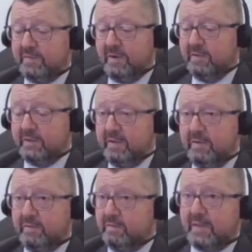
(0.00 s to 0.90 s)
30
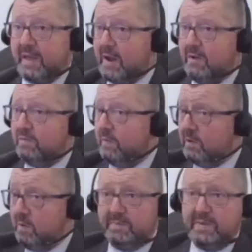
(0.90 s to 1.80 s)
years is that house will
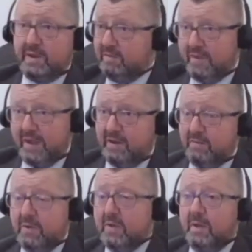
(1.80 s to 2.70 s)
go up and down in value,
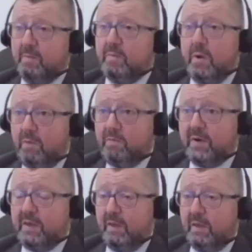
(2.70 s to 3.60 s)
but
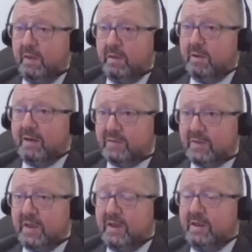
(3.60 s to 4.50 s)
hopefully you'll have the
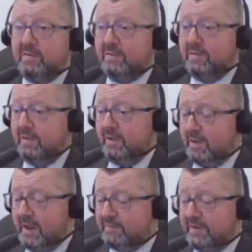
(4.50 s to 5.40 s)
keys,
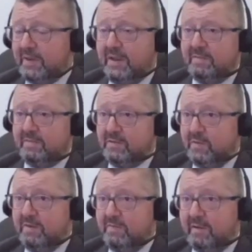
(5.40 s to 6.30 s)
you'll have the deeds in
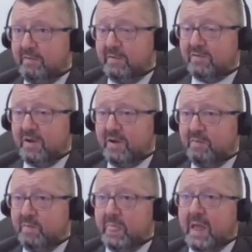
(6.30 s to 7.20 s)
25 years
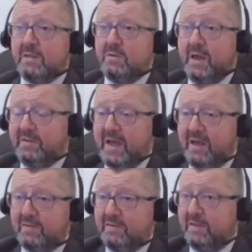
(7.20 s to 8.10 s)
time, and you'll have an
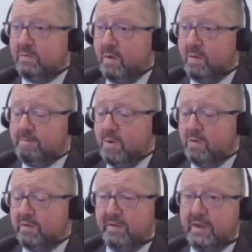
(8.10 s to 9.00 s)
asset that's worth
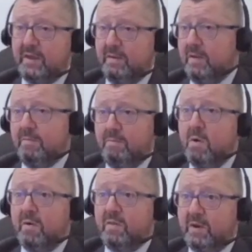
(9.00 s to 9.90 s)
more
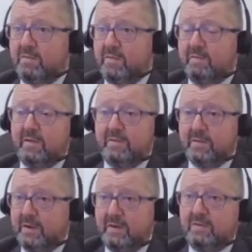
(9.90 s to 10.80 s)
in 25 years
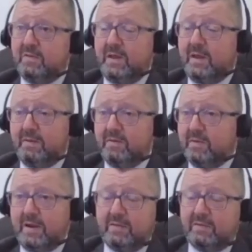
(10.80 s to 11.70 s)
than it is today.
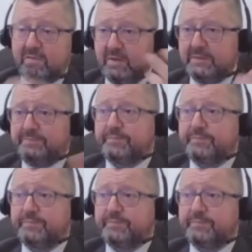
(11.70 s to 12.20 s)
So that's,